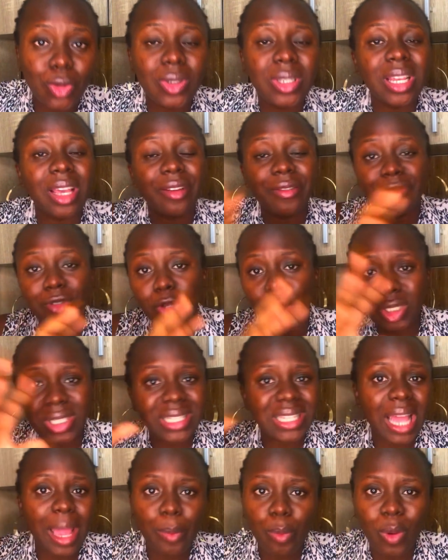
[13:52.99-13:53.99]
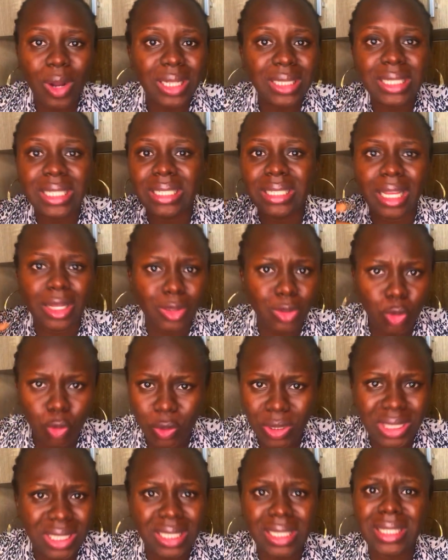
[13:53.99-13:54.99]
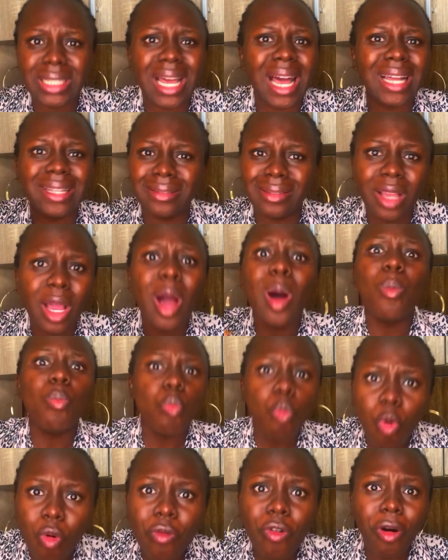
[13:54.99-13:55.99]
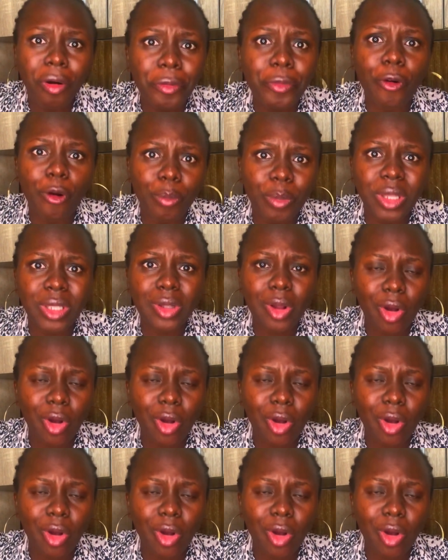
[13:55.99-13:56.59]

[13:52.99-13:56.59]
You self, just type one thing and tweet it and move on from it,